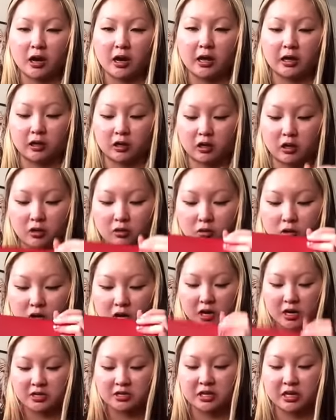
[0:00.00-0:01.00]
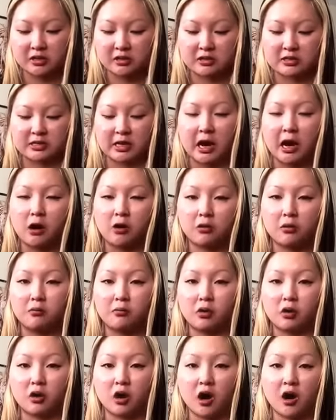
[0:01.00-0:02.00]
I can take this out
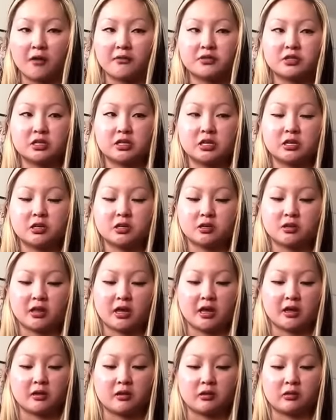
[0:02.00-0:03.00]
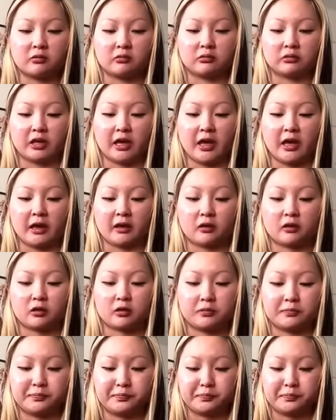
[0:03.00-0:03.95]
more often than like